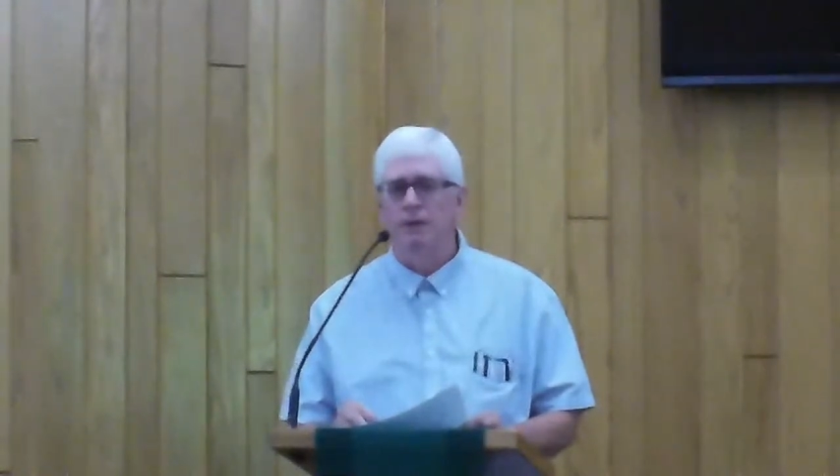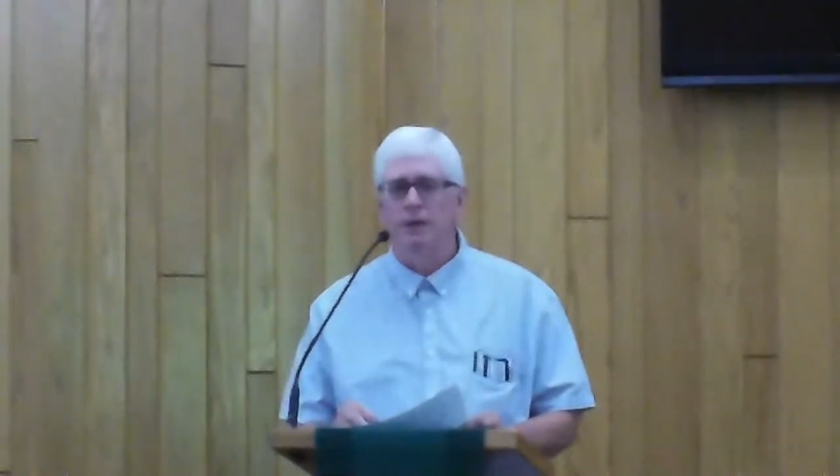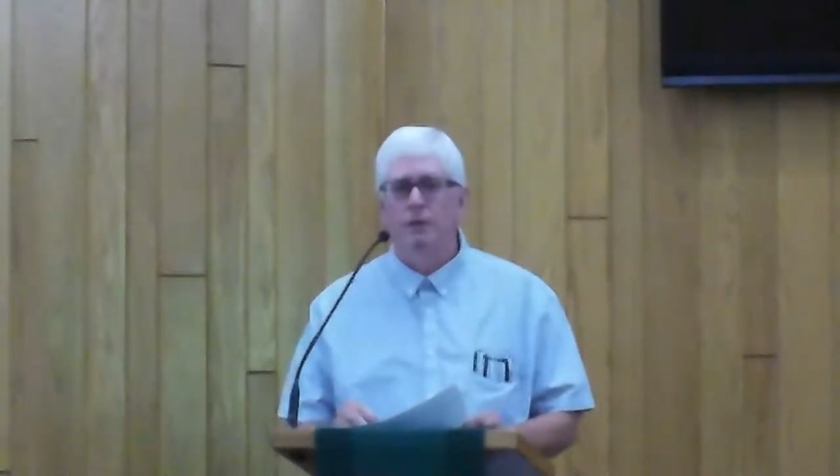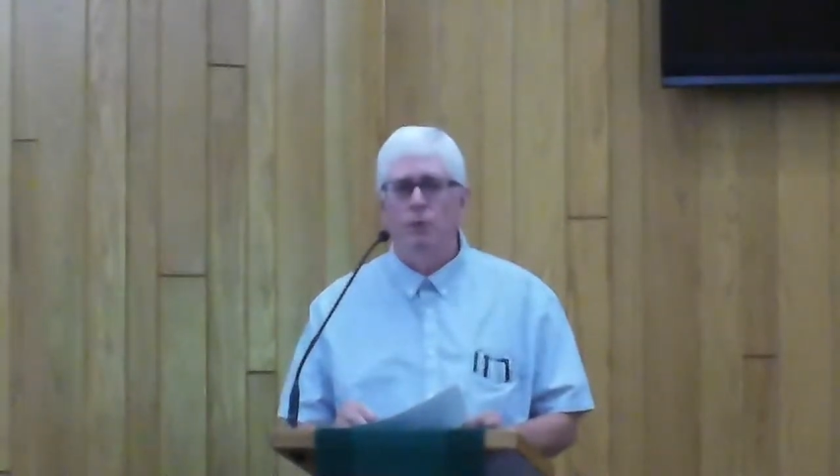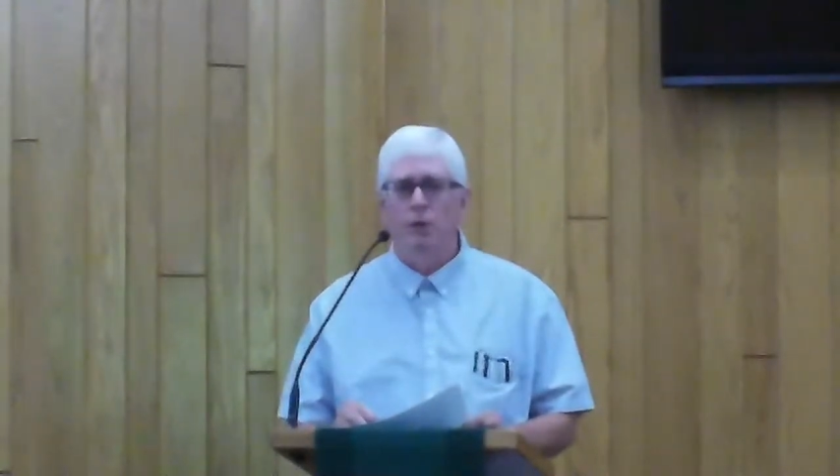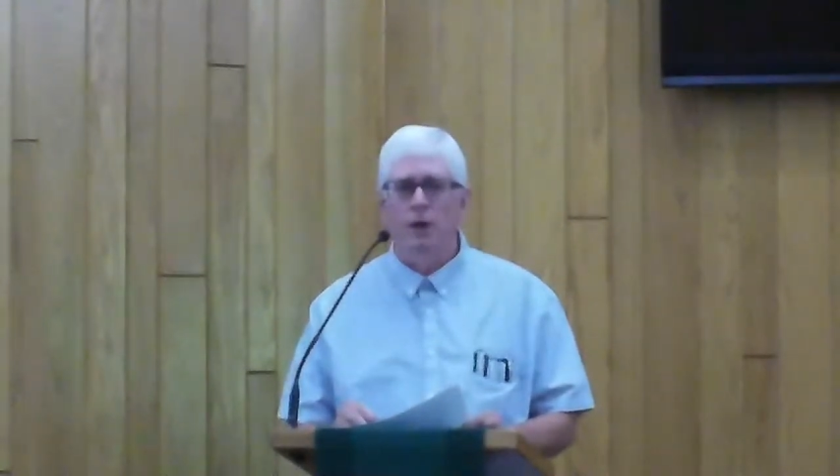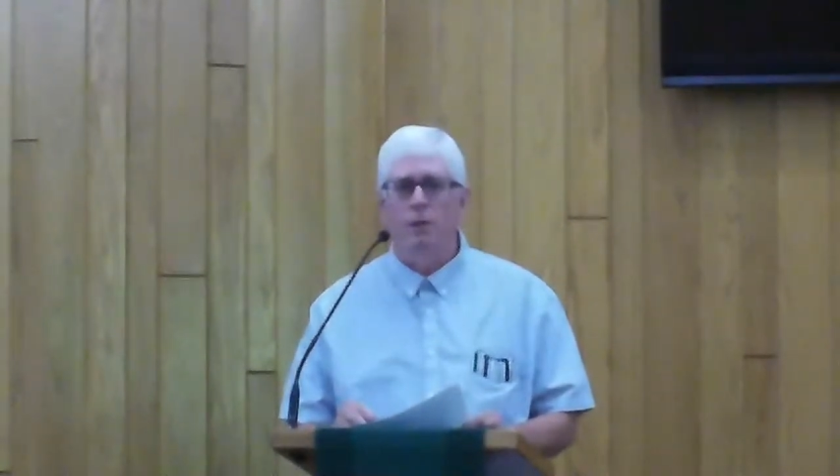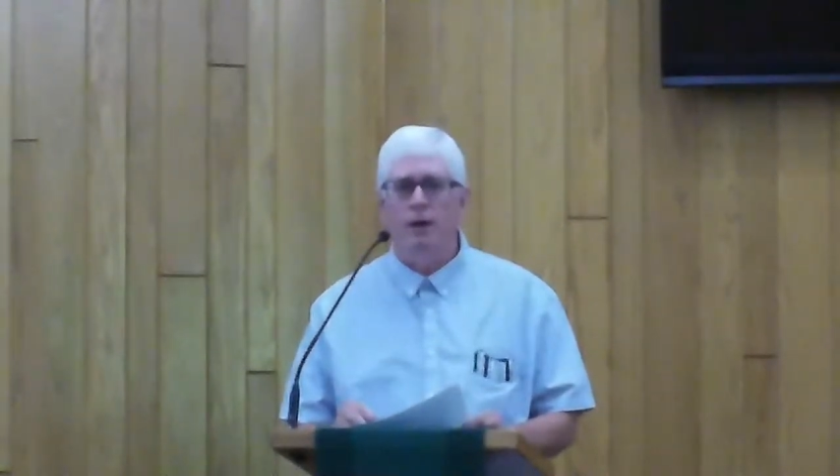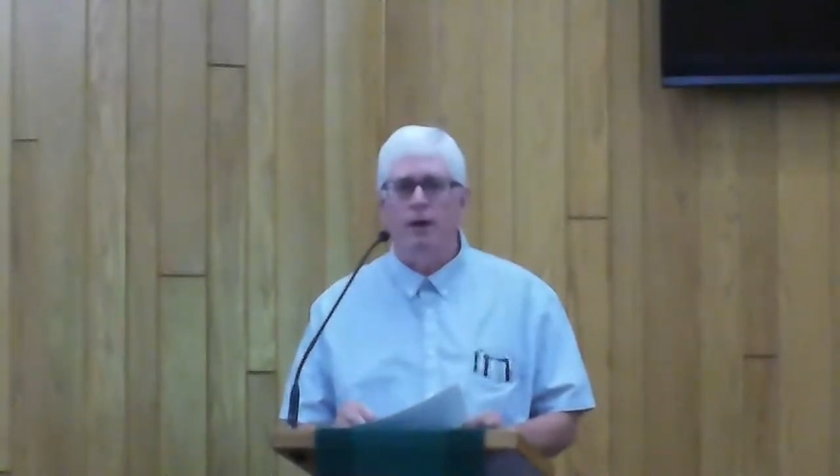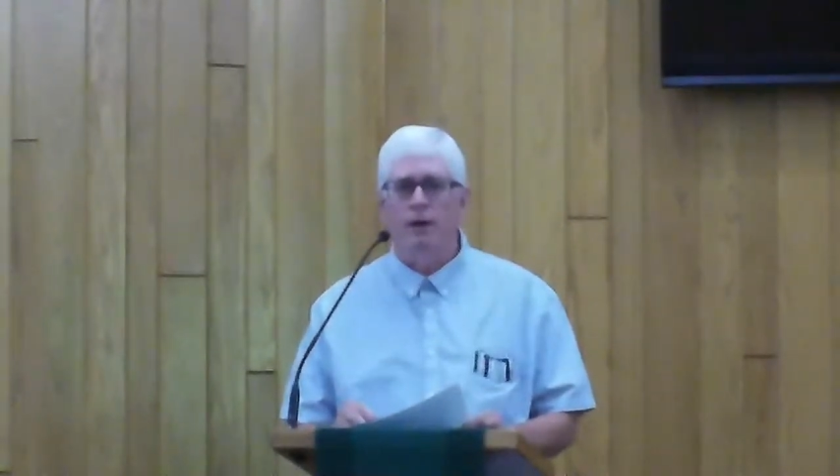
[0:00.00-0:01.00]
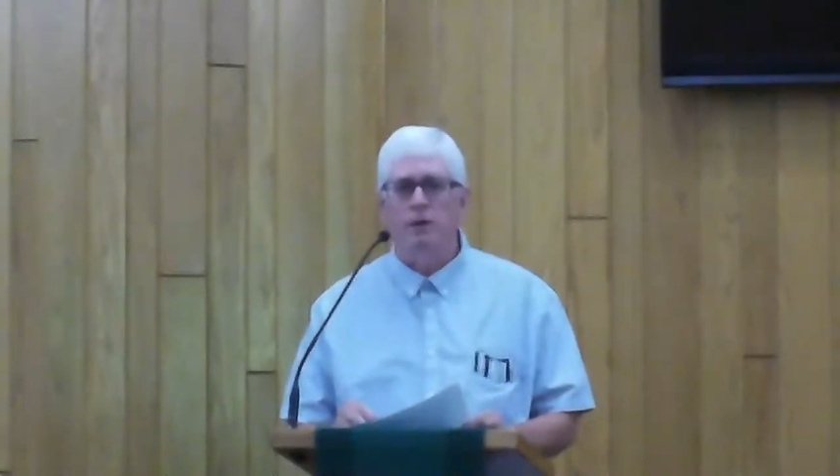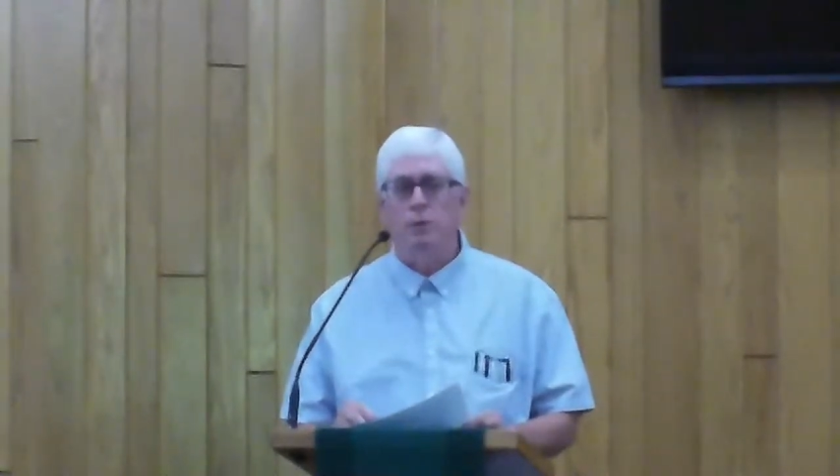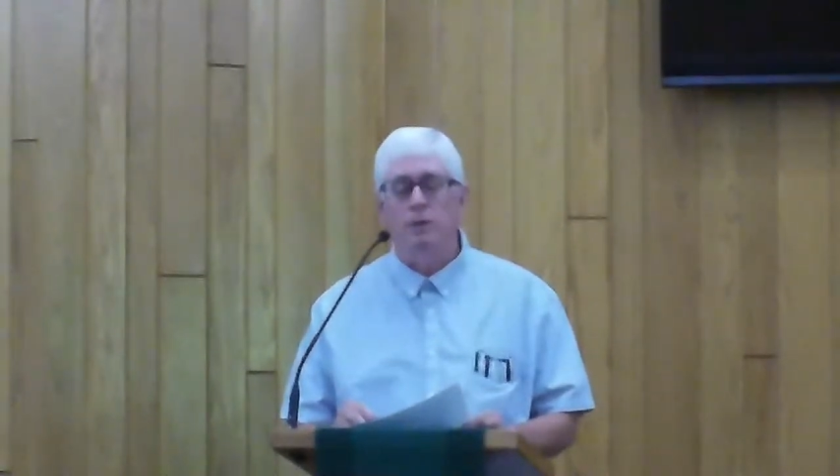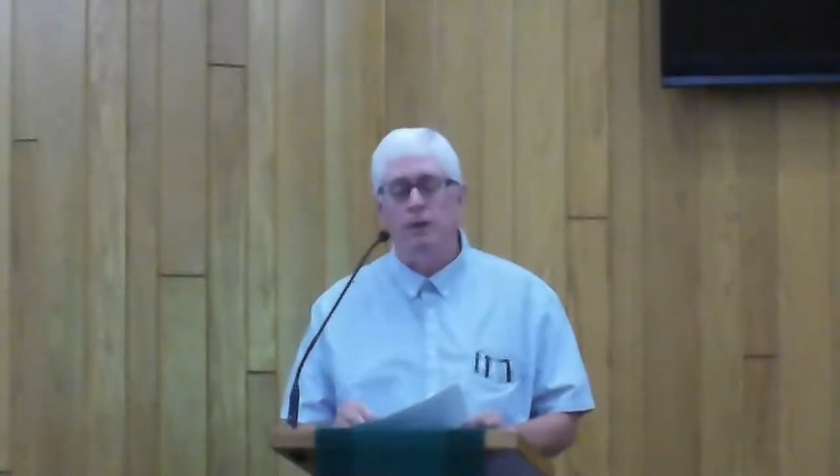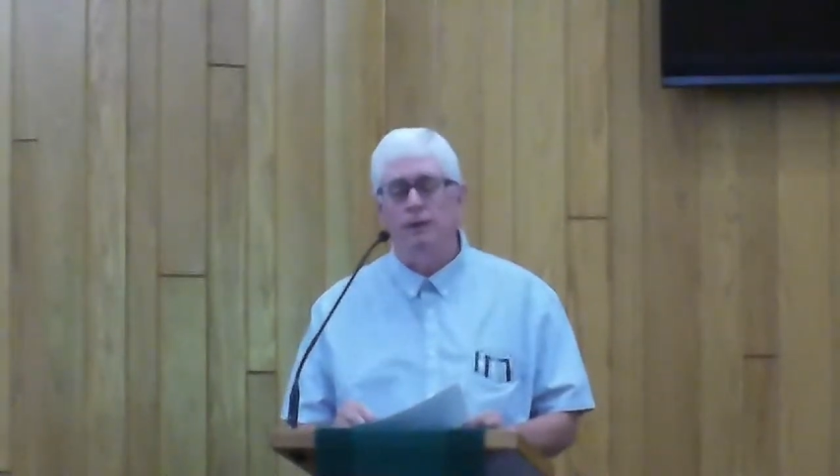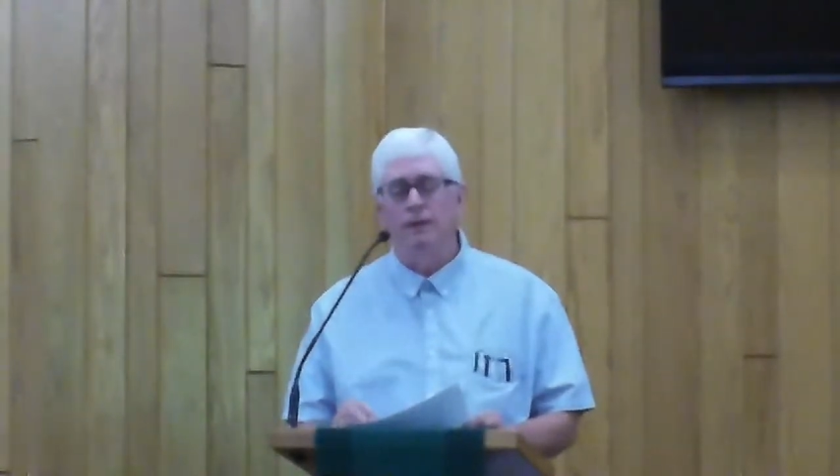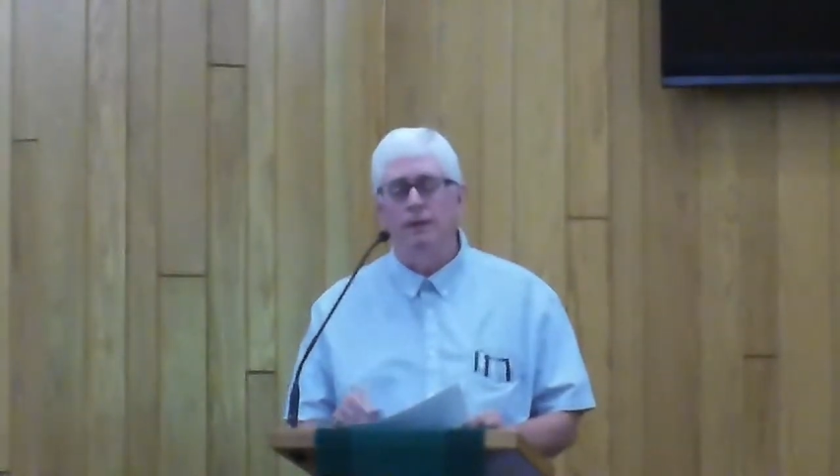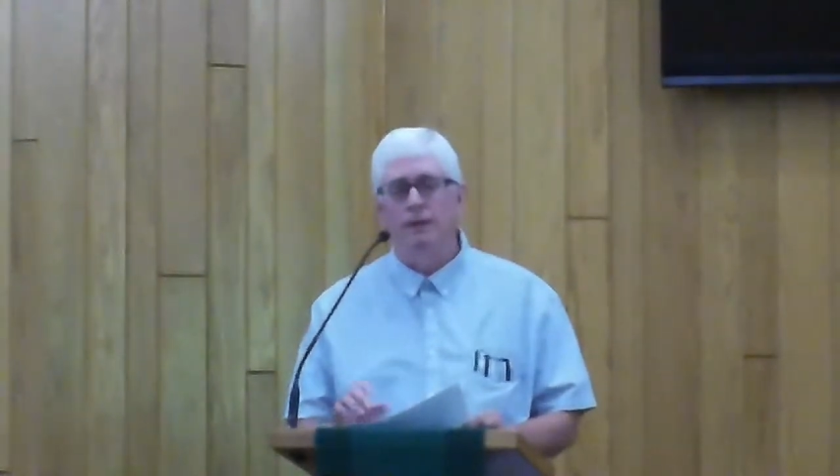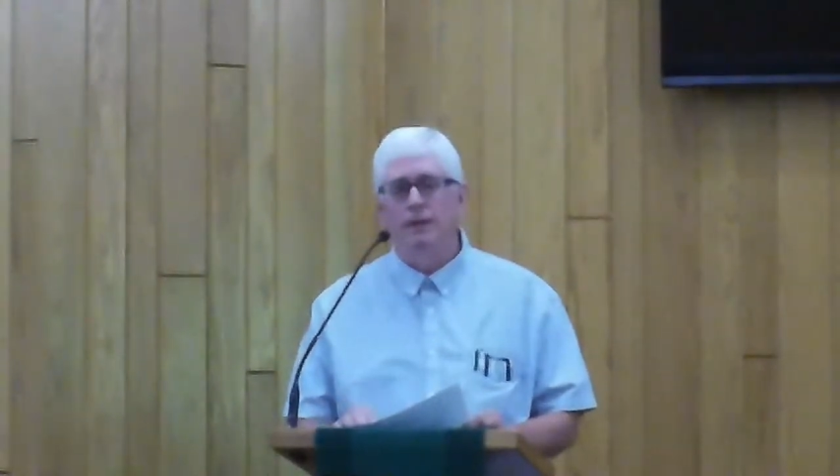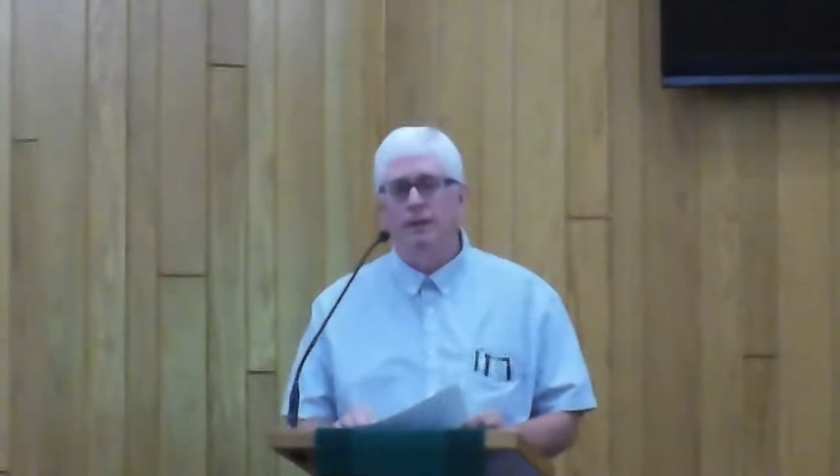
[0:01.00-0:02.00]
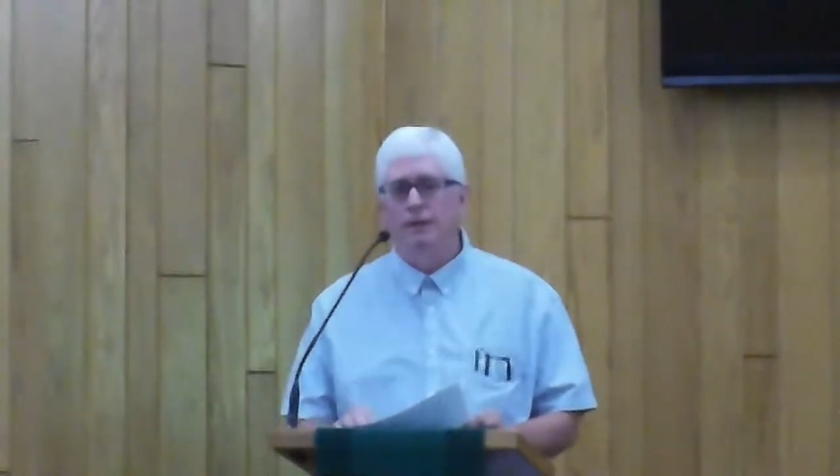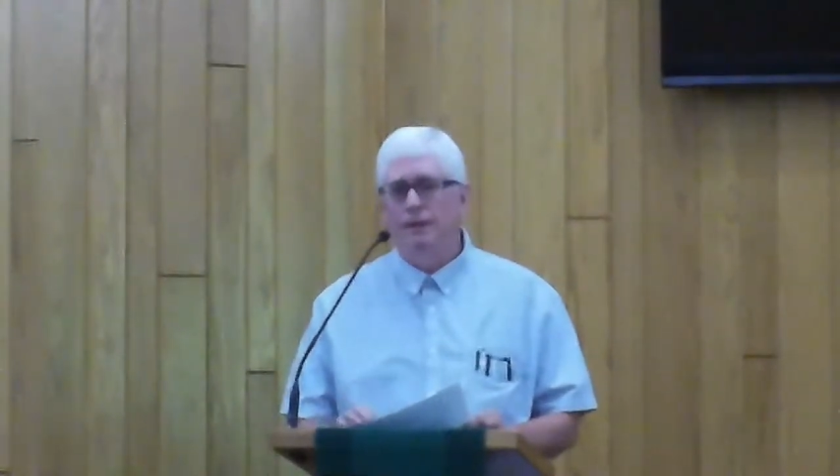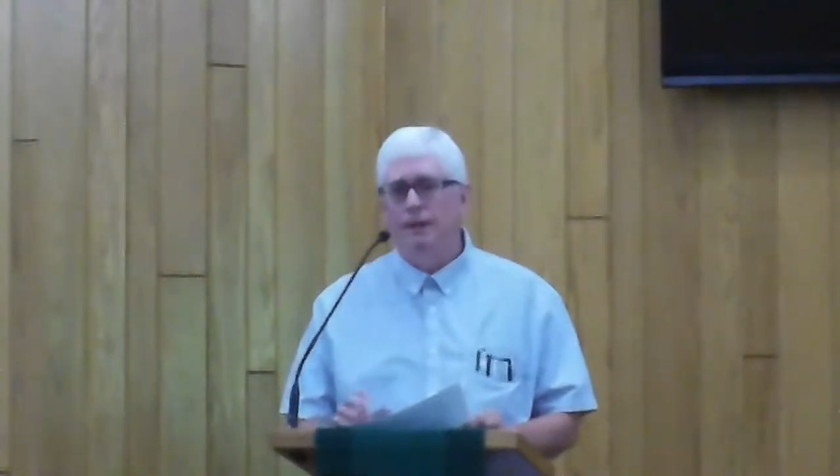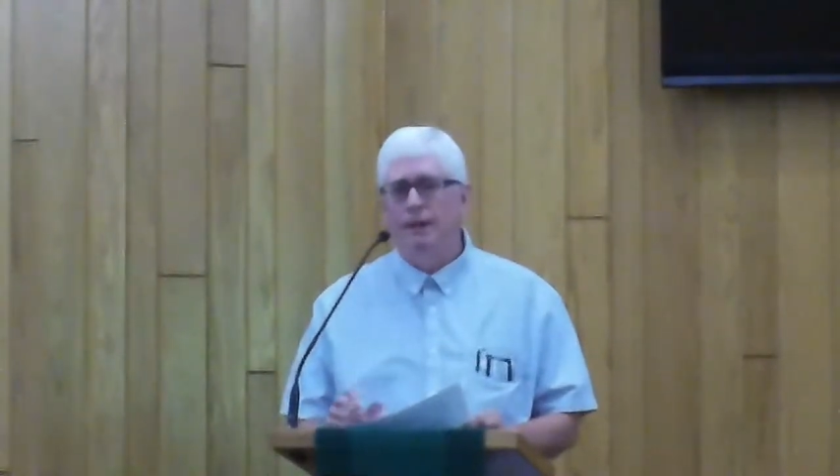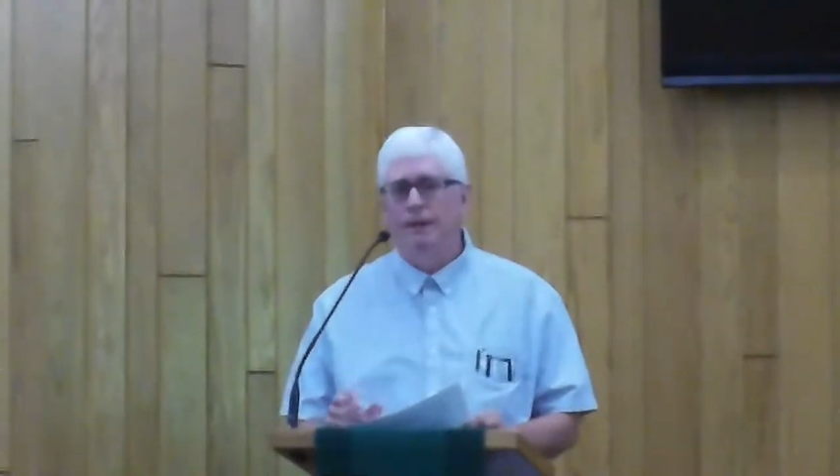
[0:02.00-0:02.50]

when I walk, I squeak. And